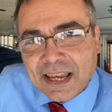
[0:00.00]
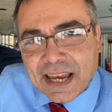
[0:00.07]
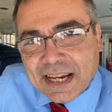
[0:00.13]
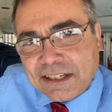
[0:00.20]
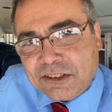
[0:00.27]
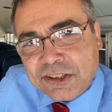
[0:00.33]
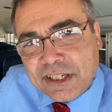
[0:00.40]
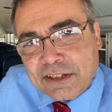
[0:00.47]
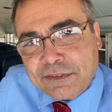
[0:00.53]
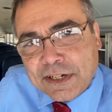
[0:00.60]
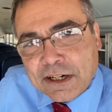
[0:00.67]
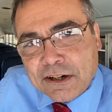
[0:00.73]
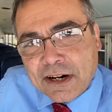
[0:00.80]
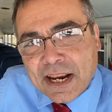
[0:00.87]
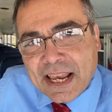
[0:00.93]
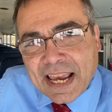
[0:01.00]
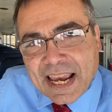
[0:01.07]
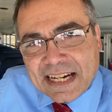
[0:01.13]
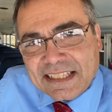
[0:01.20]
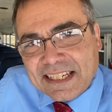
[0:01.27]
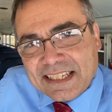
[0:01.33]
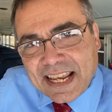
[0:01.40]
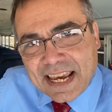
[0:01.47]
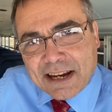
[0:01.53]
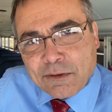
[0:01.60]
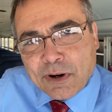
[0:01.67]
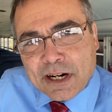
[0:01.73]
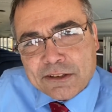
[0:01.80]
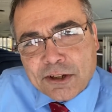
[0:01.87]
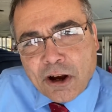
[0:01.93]
Hey, Steve here, and today I
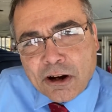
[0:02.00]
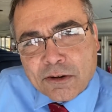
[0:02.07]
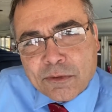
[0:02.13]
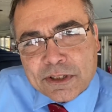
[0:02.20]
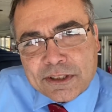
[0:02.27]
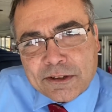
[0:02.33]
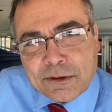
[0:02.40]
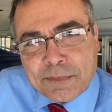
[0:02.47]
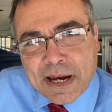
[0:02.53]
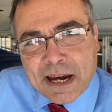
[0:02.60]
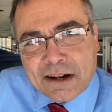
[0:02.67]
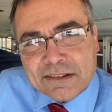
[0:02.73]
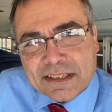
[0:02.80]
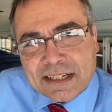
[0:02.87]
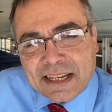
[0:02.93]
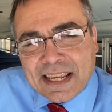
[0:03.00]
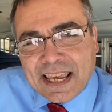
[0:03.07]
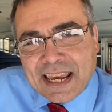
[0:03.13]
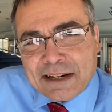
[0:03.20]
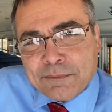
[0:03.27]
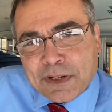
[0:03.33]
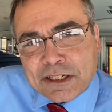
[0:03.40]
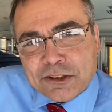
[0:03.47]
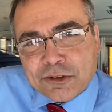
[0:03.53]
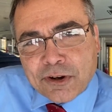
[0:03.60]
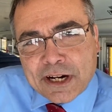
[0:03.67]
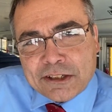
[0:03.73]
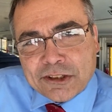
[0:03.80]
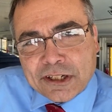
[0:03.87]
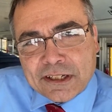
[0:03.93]
want to talk with you about
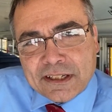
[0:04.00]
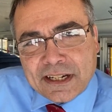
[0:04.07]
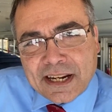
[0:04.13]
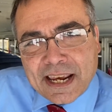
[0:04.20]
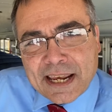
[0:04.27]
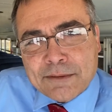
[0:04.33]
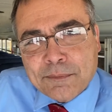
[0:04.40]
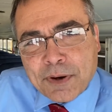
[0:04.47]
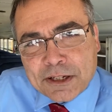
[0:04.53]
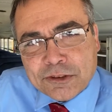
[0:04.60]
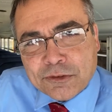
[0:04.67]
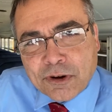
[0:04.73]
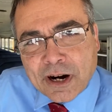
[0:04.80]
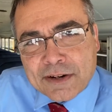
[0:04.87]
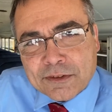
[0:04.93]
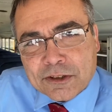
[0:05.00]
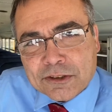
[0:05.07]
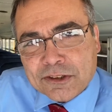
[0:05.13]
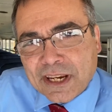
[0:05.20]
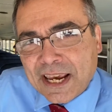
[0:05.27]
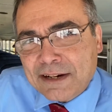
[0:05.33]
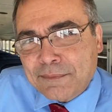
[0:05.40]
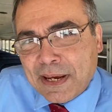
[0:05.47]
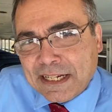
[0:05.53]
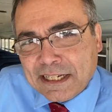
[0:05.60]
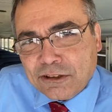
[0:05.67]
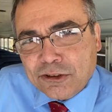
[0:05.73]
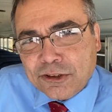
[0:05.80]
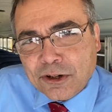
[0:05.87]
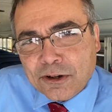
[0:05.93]
administration and bus drivers and
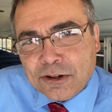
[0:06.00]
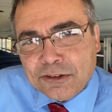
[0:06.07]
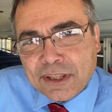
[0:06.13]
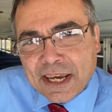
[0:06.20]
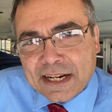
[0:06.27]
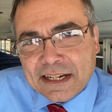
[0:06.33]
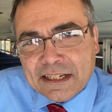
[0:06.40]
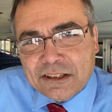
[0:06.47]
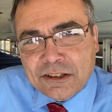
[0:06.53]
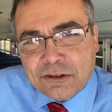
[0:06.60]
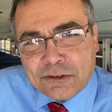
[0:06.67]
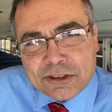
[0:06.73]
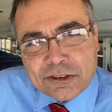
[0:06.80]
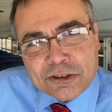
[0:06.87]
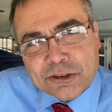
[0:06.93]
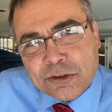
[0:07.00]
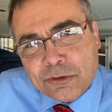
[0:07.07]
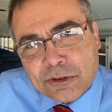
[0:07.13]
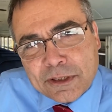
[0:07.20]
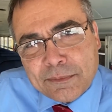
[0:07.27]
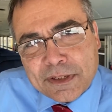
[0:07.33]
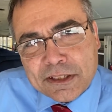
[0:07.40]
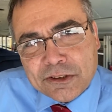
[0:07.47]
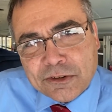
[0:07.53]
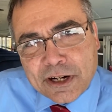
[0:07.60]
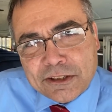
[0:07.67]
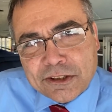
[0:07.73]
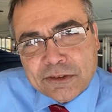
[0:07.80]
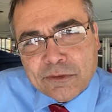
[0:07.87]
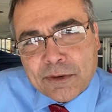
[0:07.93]
making sure that you as a school
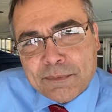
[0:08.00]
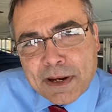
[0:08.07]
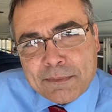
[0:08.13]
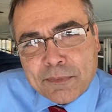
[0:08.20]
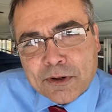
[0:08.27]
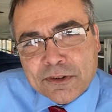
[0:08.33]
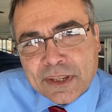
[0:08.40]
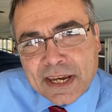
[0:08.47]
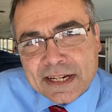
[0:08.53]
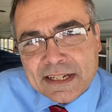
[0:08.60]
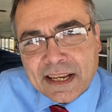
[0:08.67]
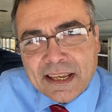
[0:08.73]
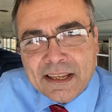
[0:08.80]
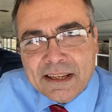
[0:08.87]
administration remember that,